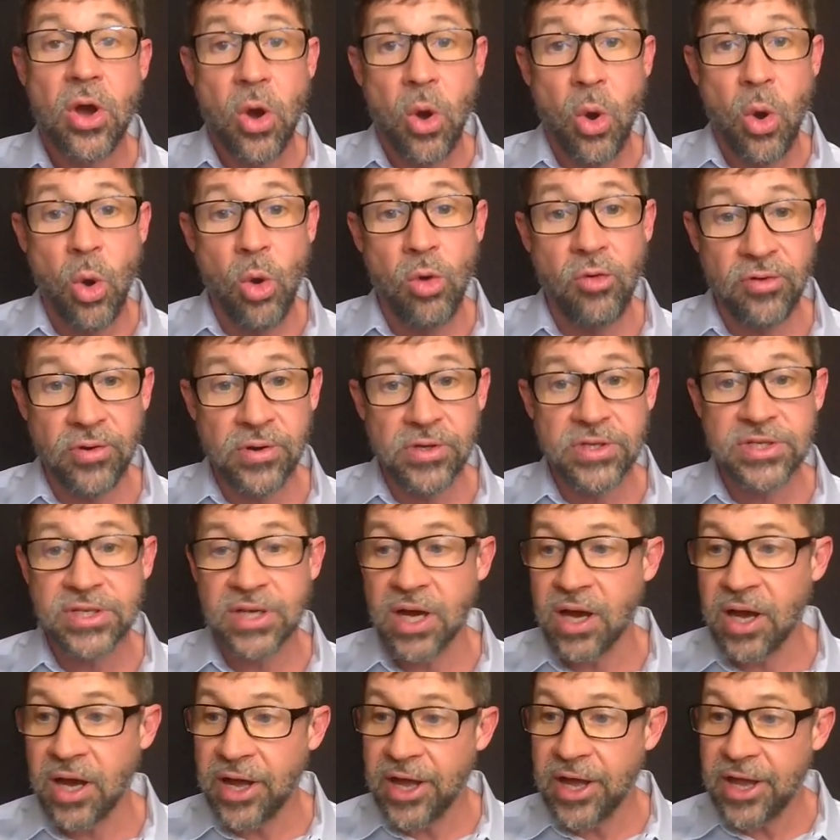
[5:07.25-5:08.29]
over
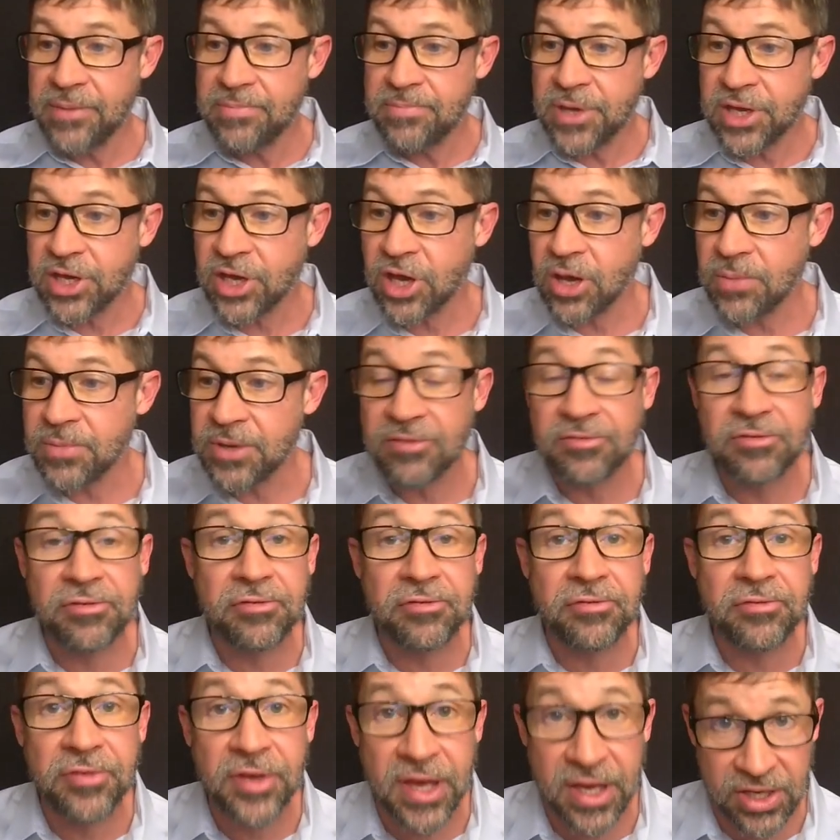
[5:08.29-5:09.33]
time, becoming
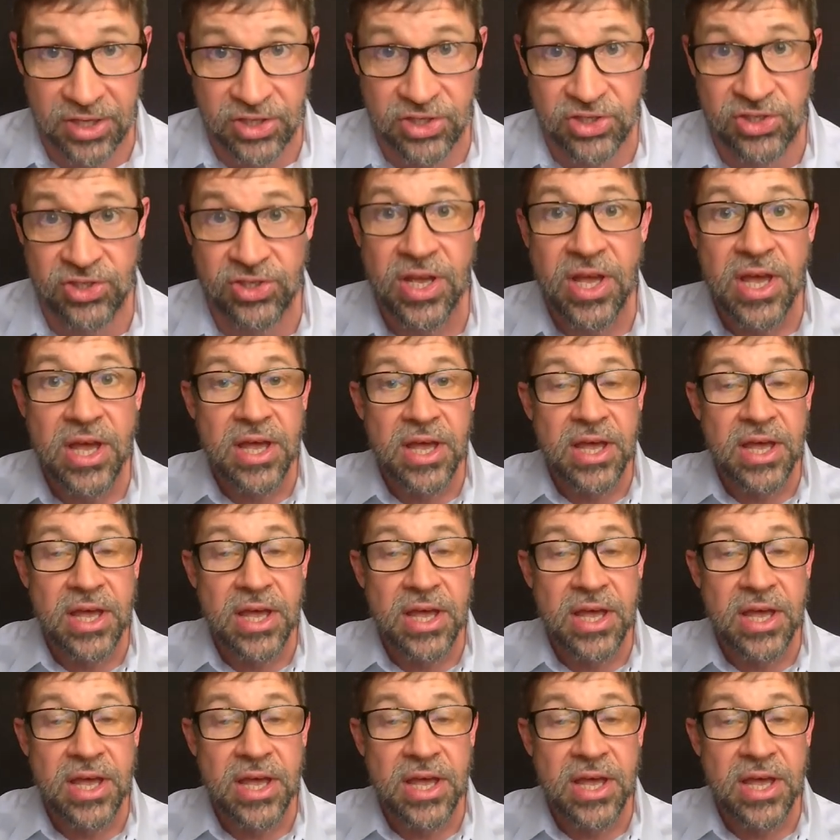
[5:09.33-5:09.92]
fixed